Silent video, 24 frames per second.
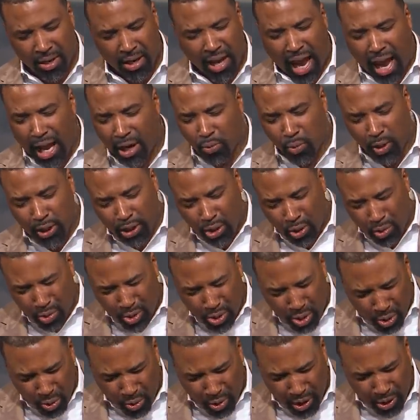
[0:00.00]
And when you
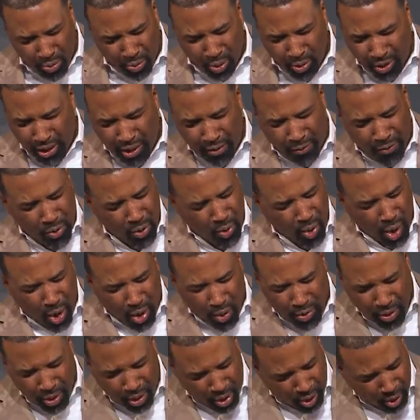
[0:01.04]
do it, we'll give you all
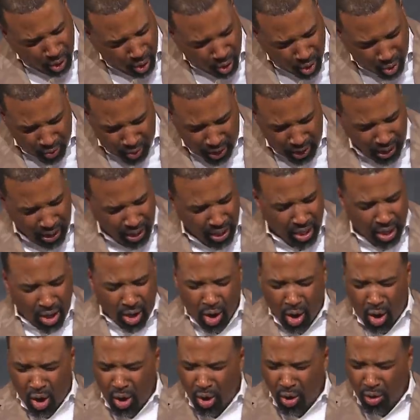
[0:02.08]
the glory,
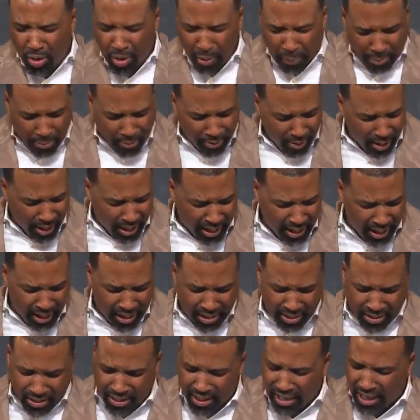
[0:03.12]
all the
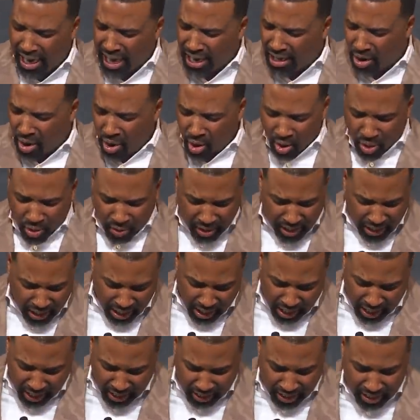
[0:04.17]
praise, and all the
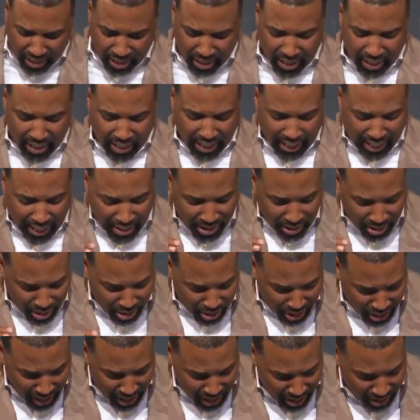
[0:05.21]
honor in
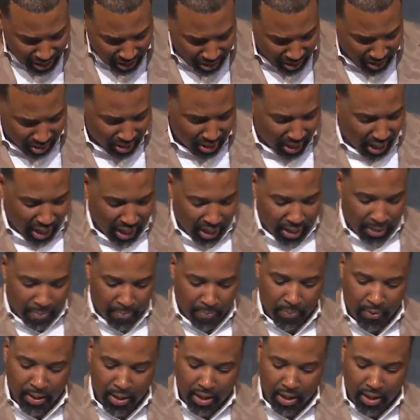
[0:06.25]
Jesus' name.